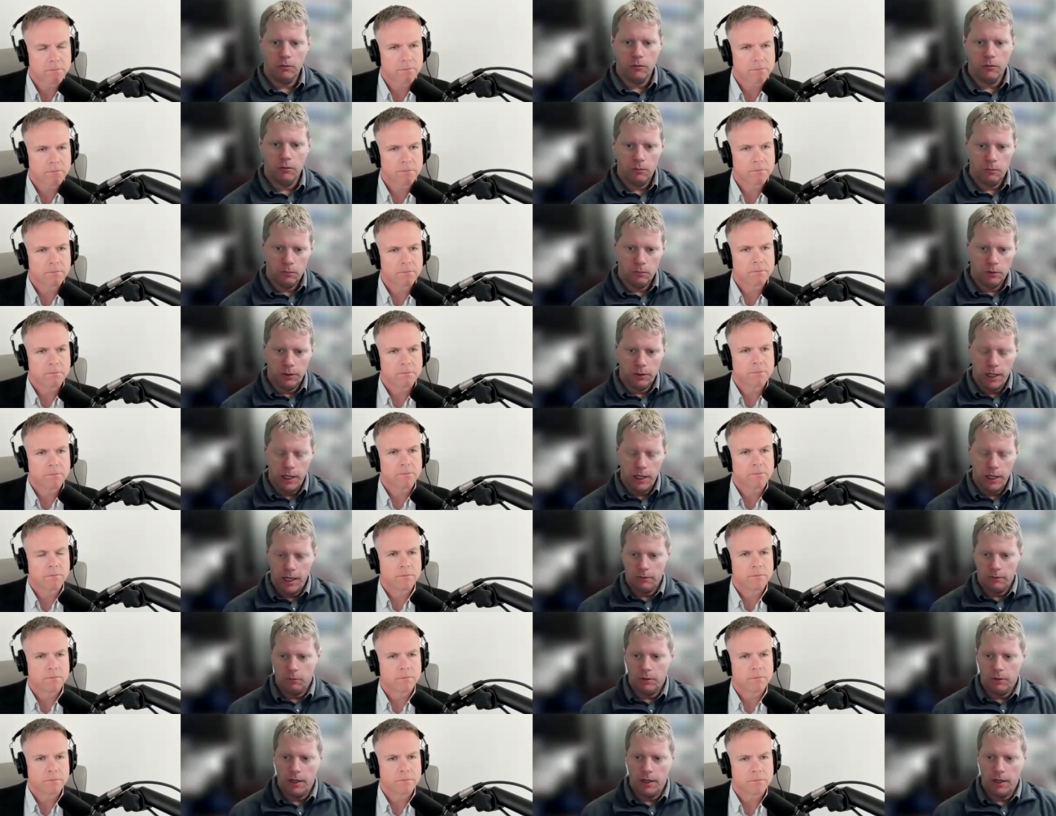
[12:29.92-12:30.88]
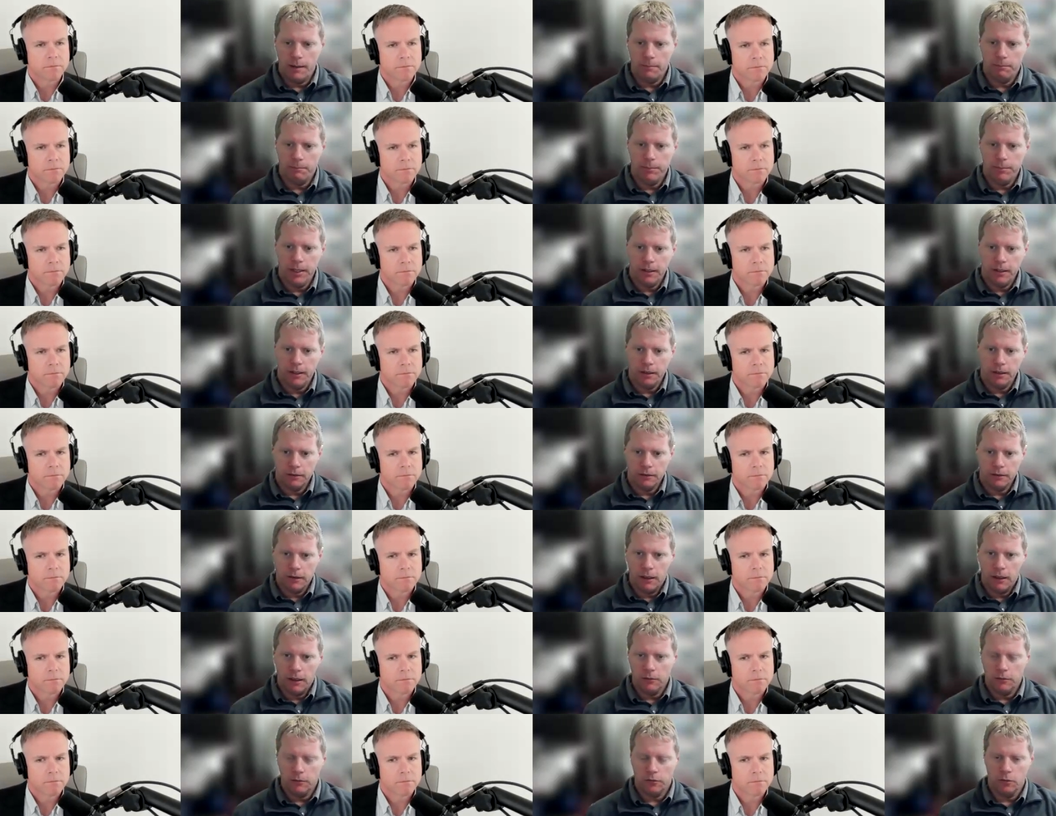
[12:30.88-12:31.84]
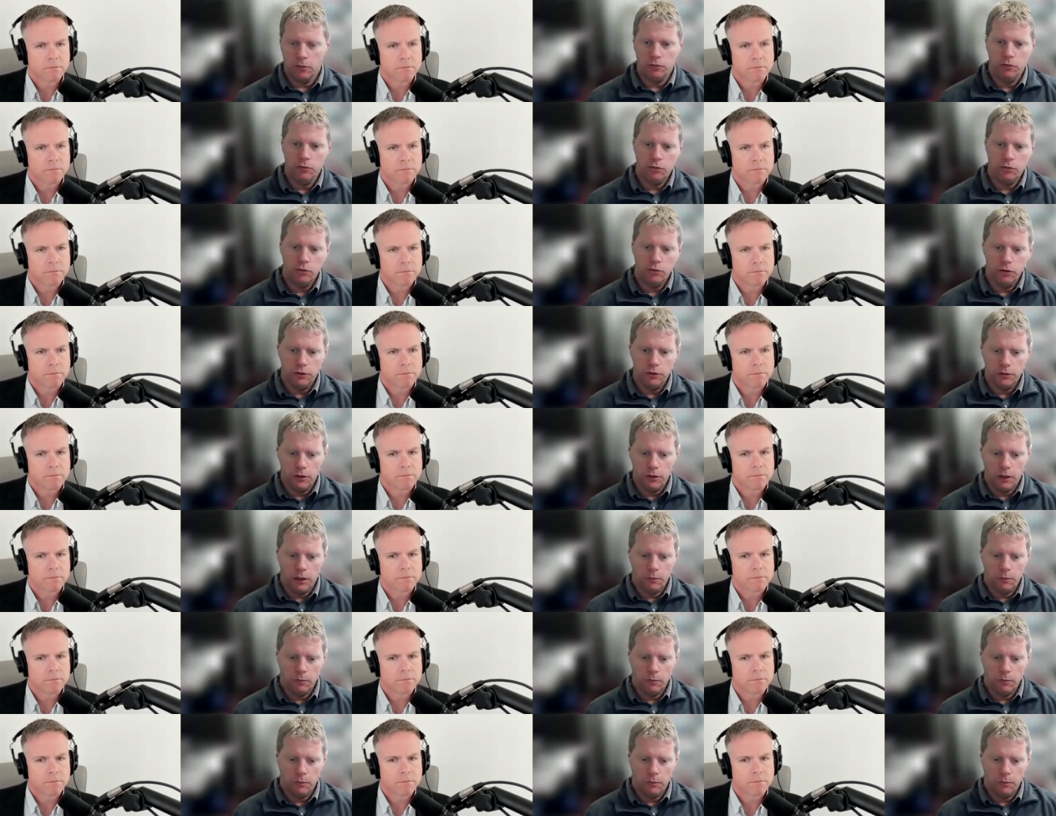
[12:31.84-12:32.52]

Speaker 1: mm. we're not we're not bidding. Uh, so you could uh,